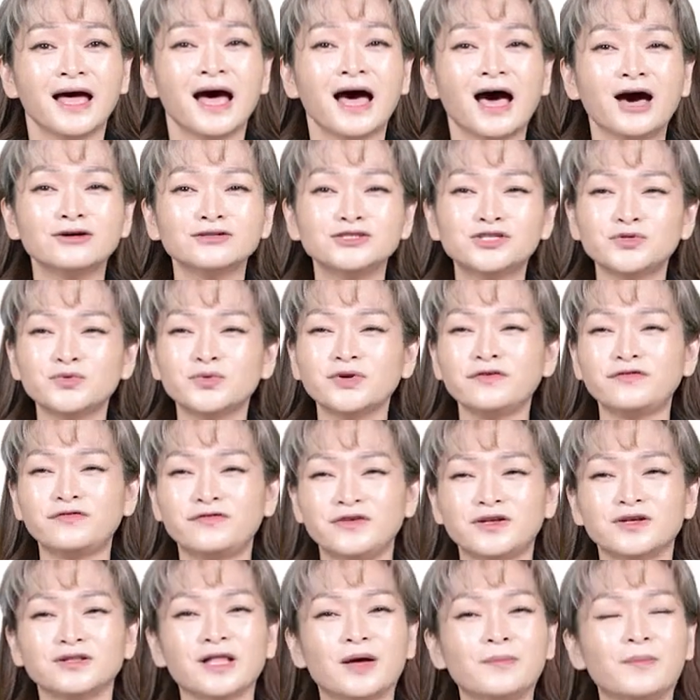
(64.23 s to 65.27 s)
How do we
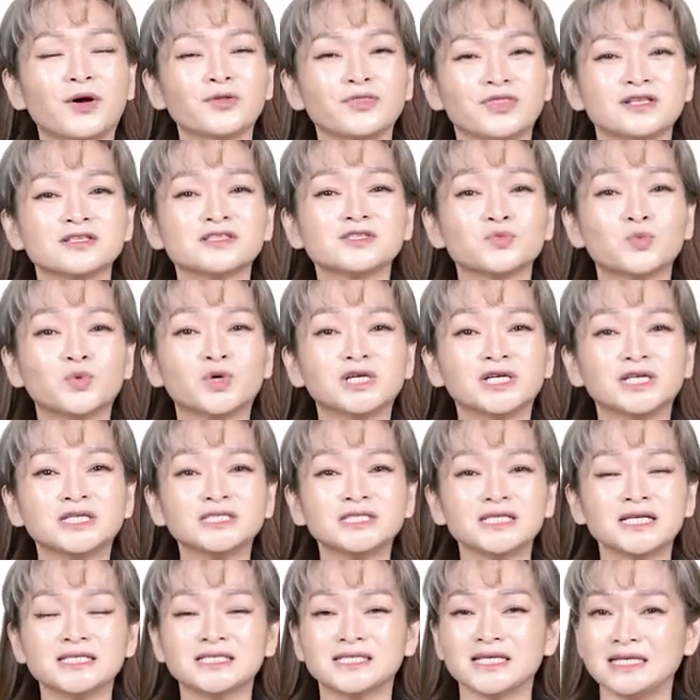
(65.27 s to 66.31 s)
feel about this
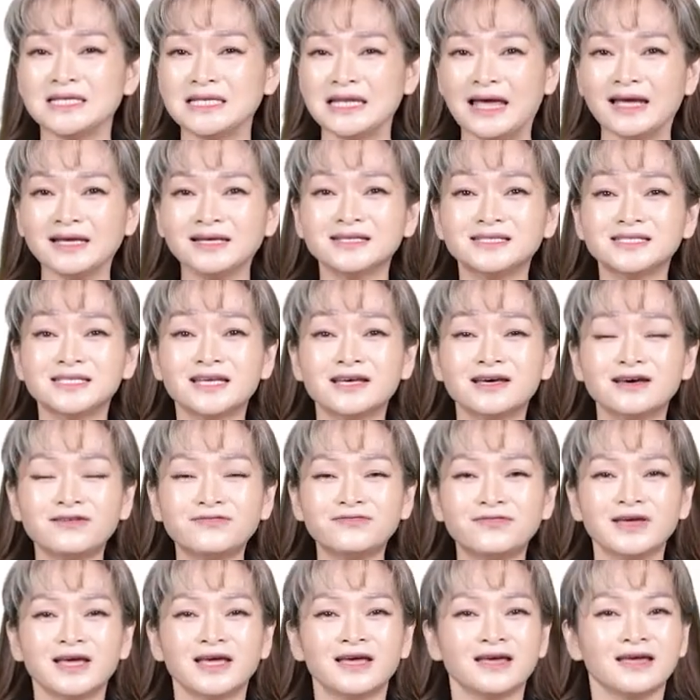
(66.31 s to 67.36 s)
word? Is it negative?
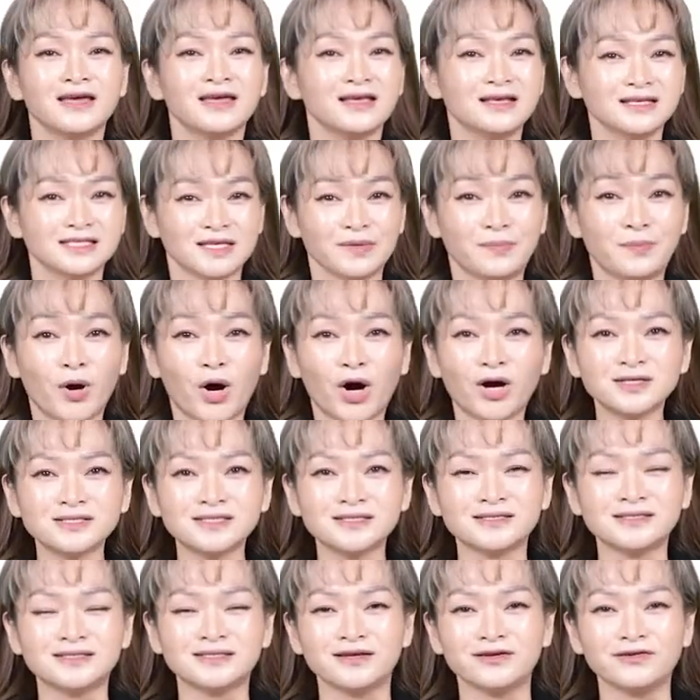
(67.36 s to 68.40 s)
Is it
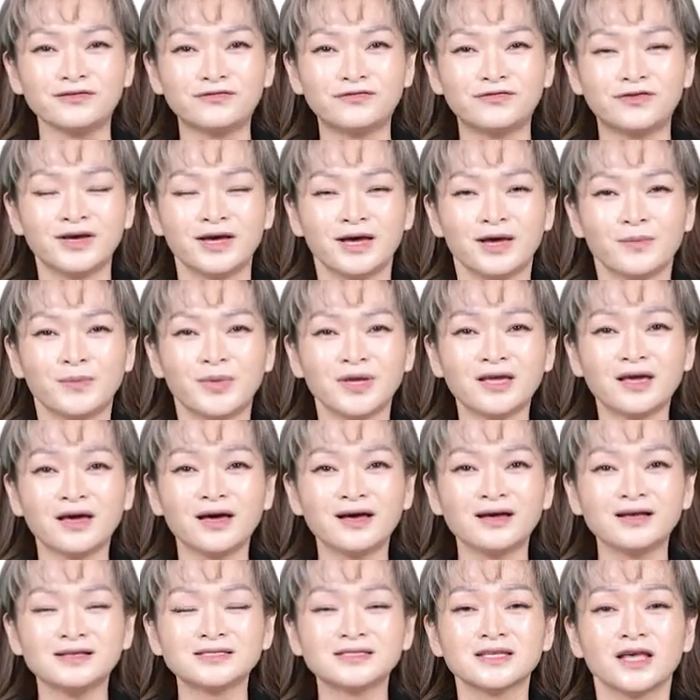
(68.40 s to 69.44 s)
positive?
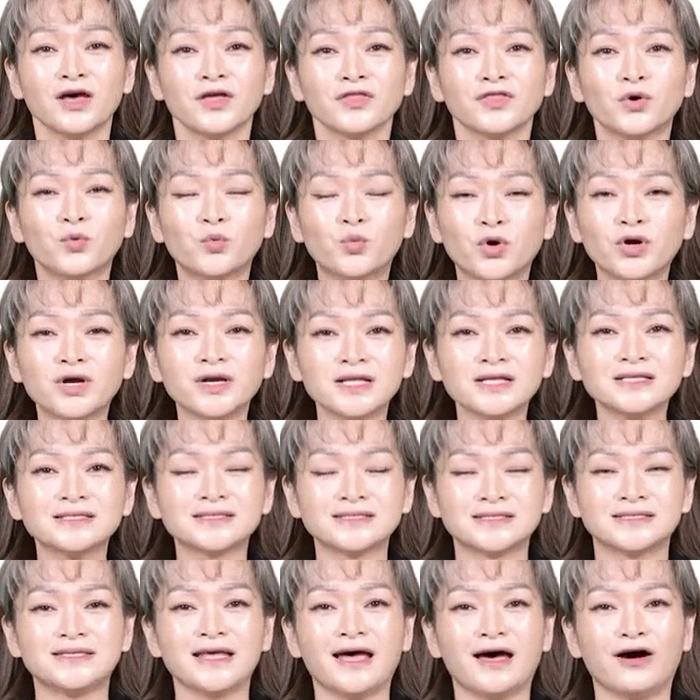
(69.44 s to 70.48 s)
Because the word
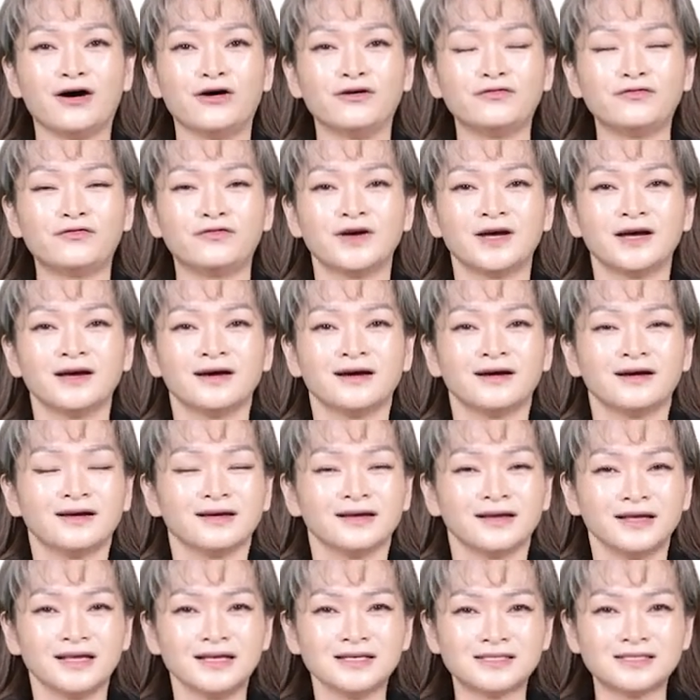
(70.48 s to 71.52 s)
itself
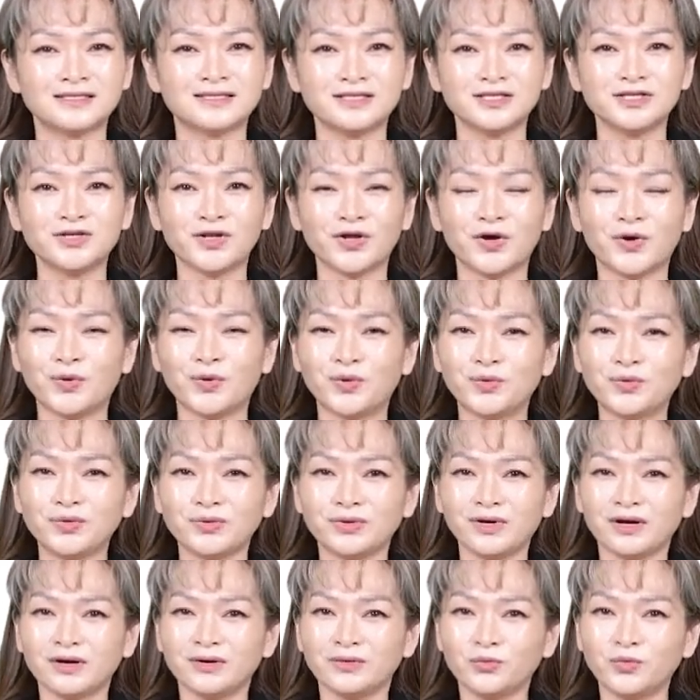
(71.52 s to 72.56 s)
is,
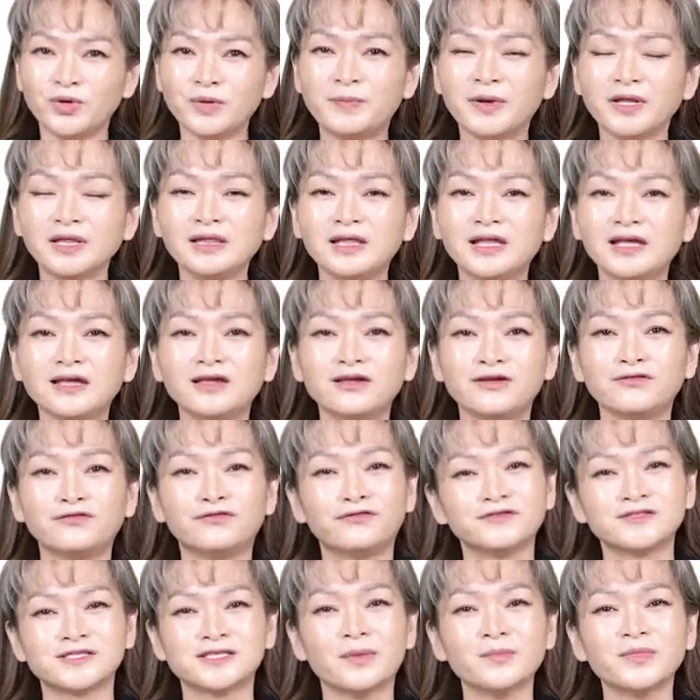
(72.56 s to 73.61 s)
we believe
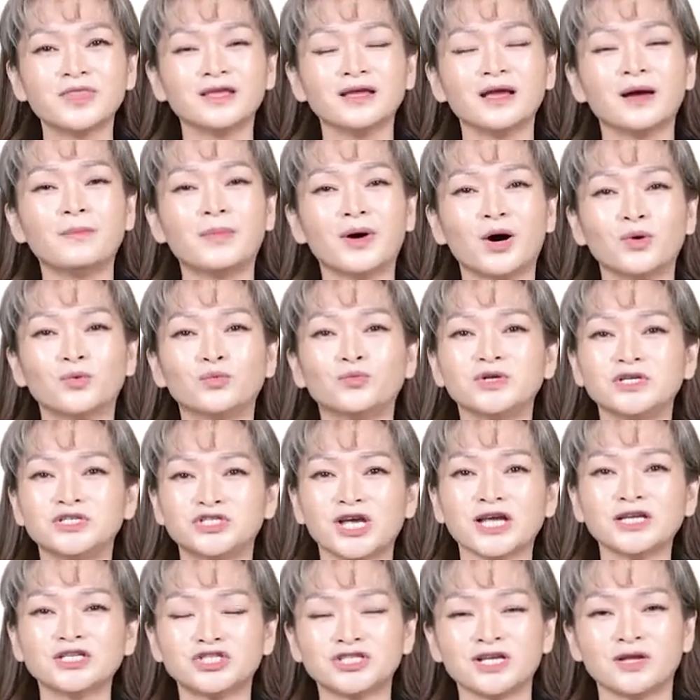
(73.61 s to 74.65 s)
something about
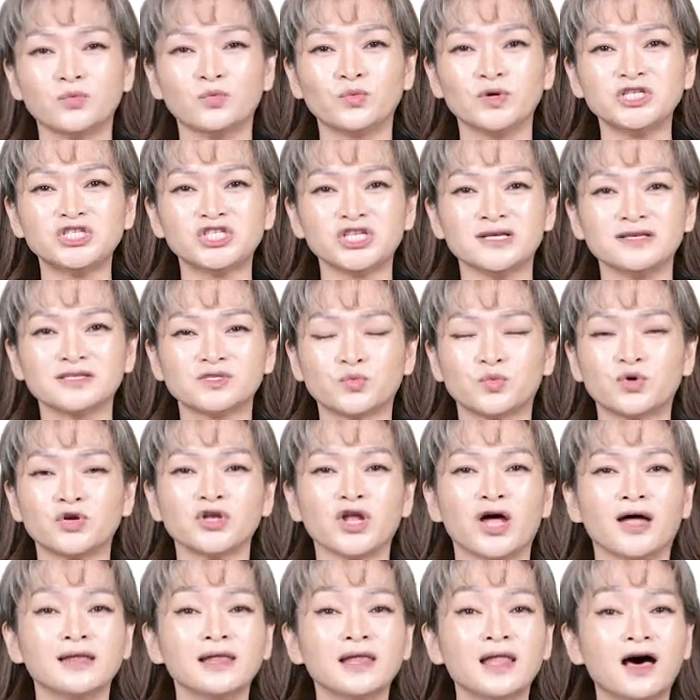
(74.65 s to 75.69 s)
rejection, which is we're
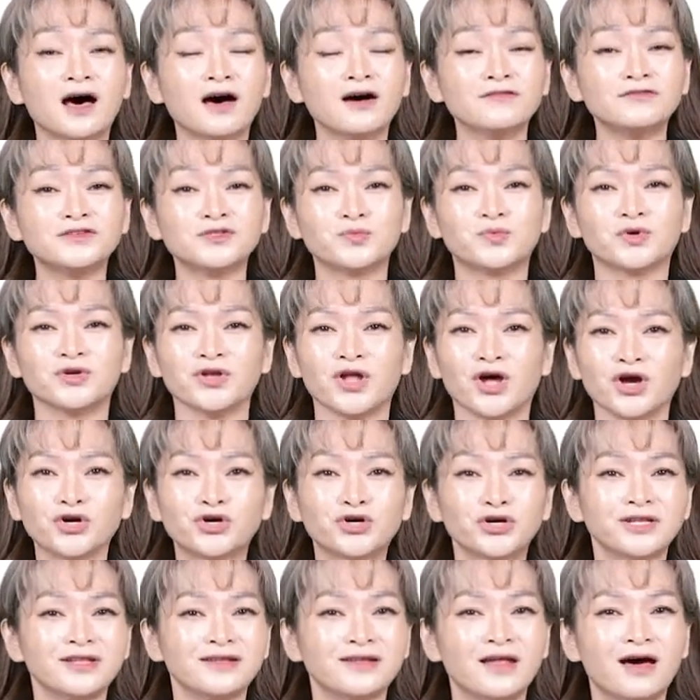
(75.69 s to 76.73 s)
not loved, we're not
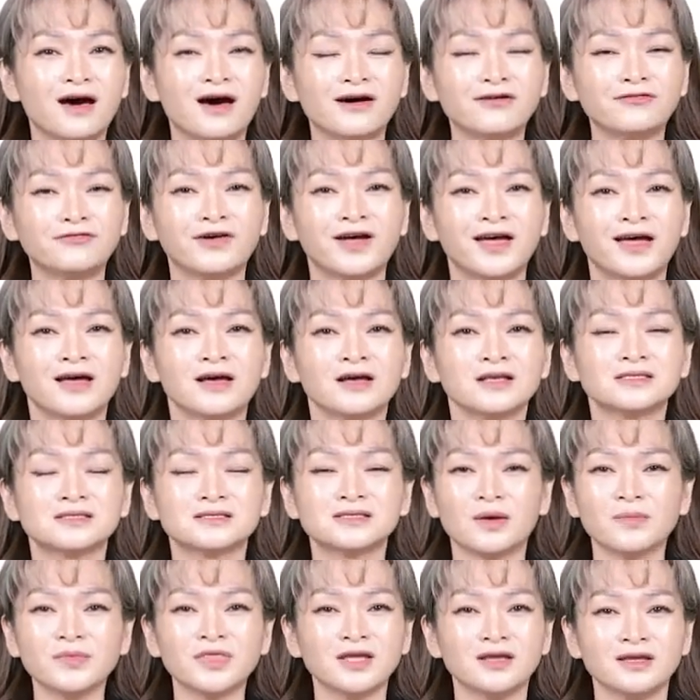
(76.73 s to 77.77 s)
good enough,
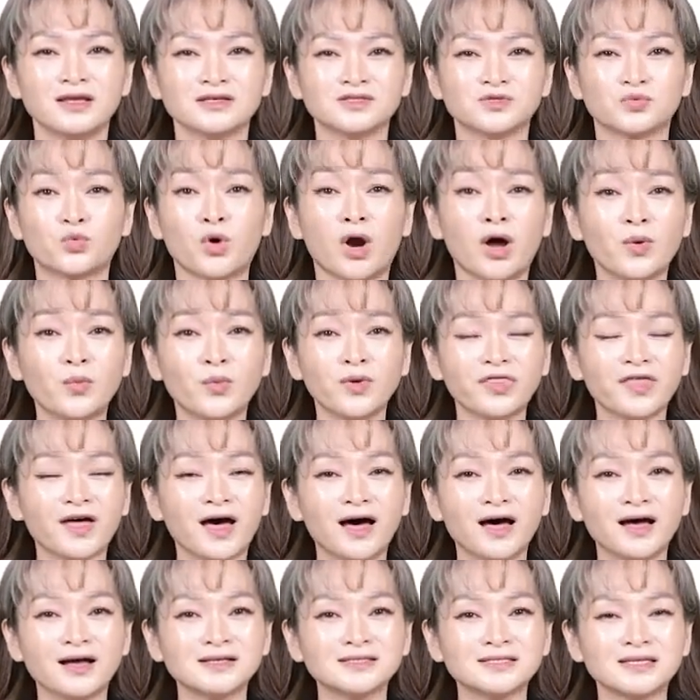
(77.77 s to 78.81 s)
something is wrong with
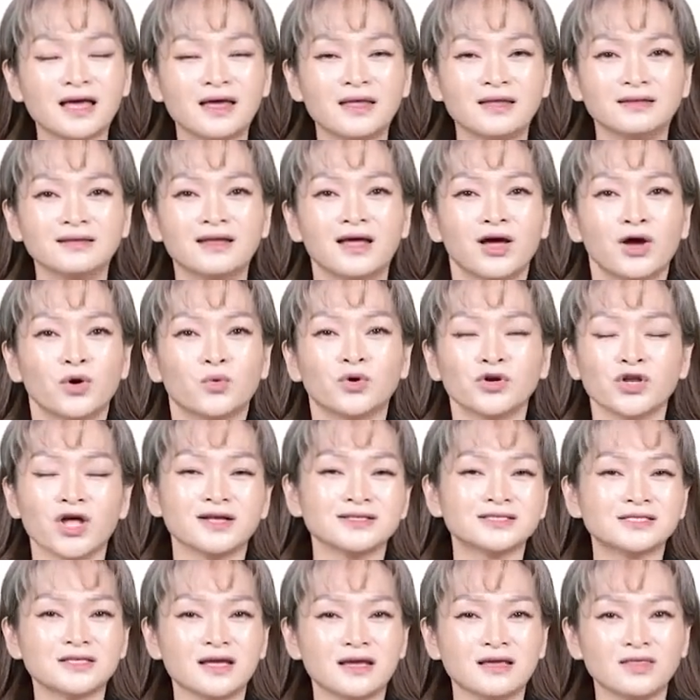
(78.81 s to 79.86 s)
us, and we're
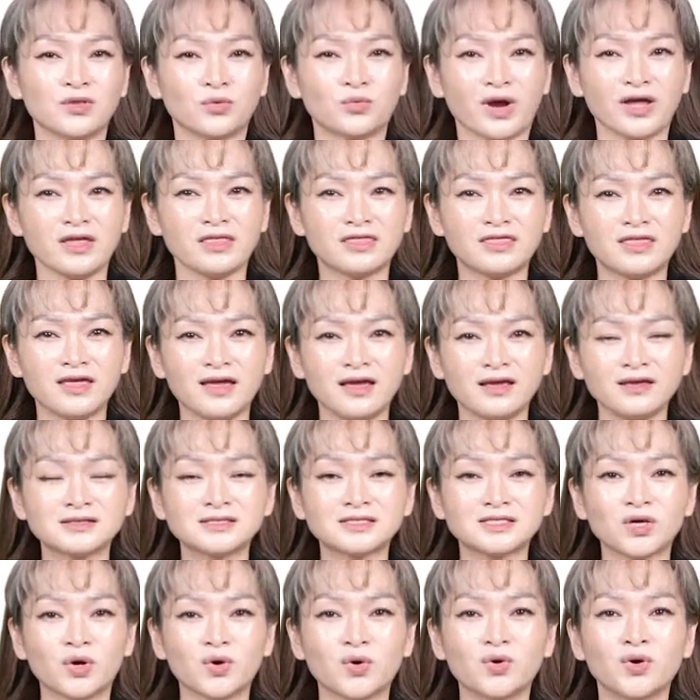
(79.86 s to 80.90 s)
not saying the right thing.
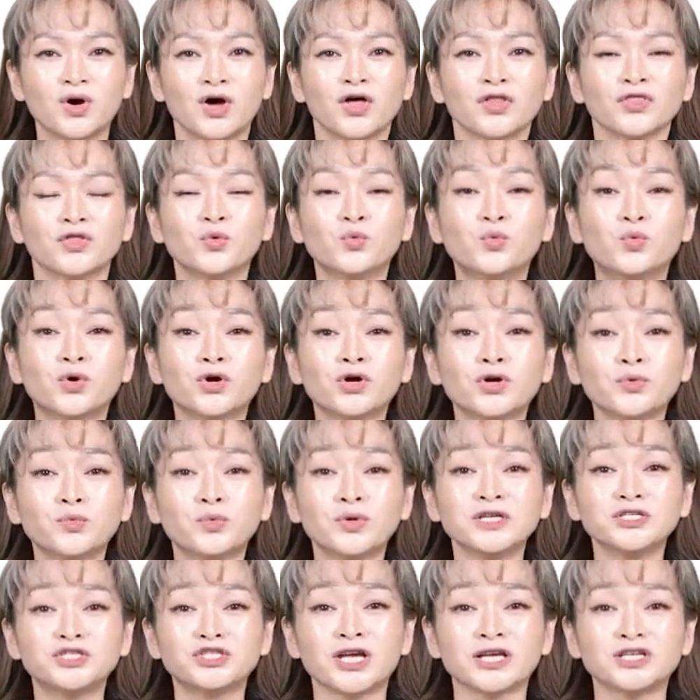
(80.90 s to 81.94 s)
So the word
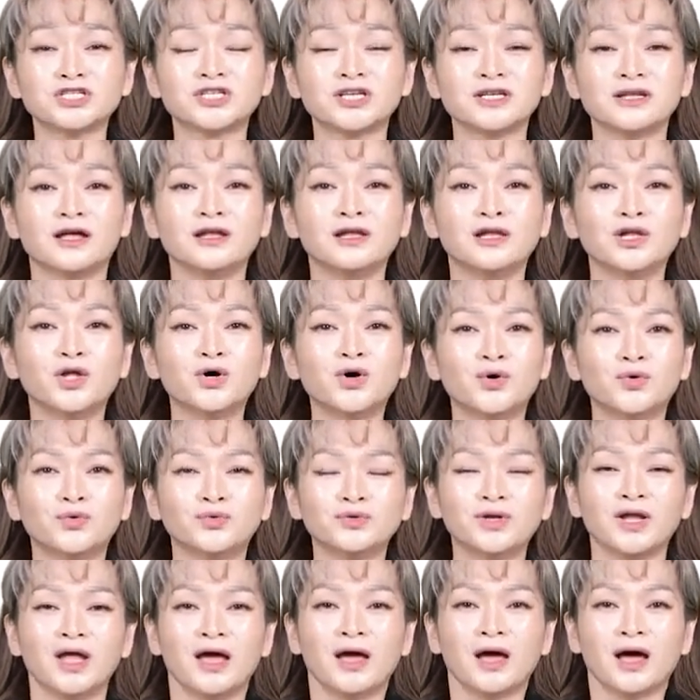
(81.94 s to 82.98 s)
rejection
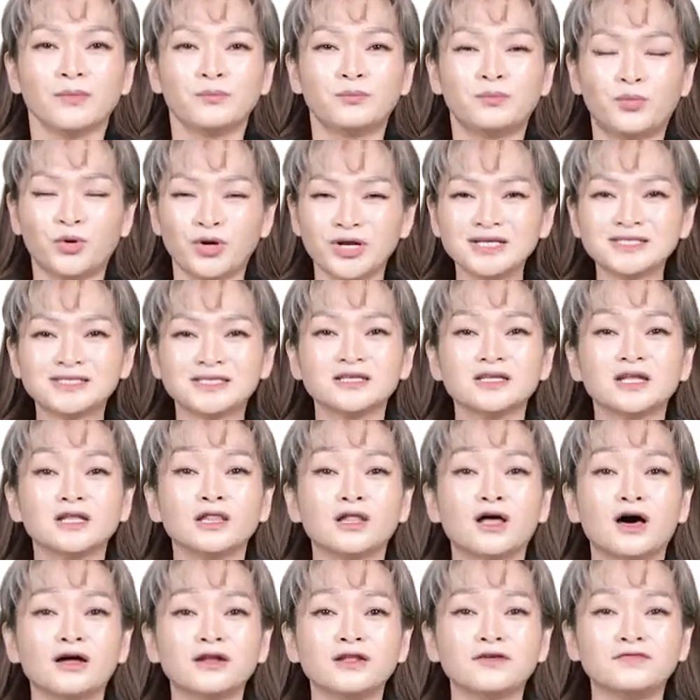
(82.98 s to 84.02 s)
alone brings in a
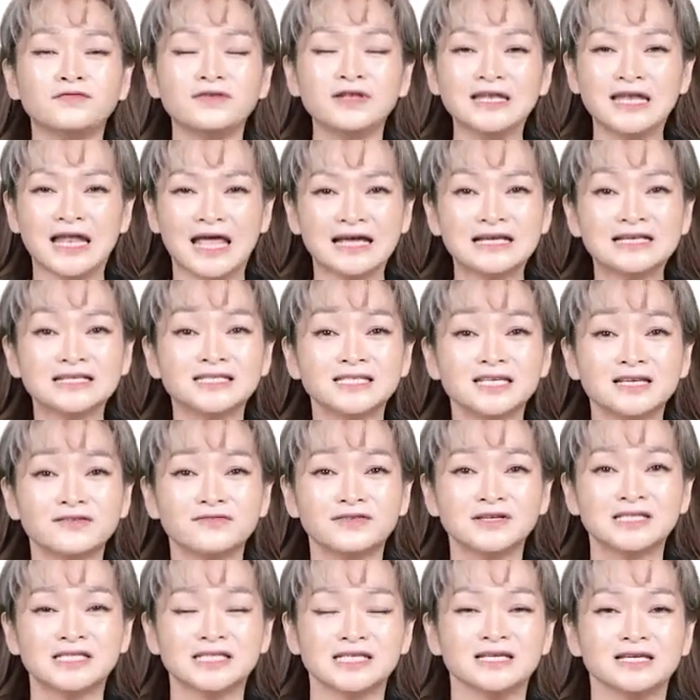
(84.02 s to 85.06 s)
lot of
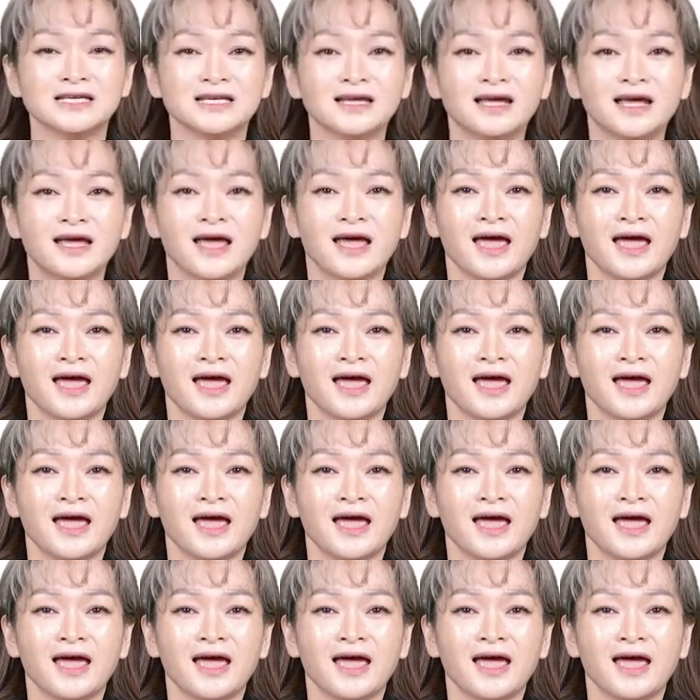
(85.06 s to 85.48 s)
negativity.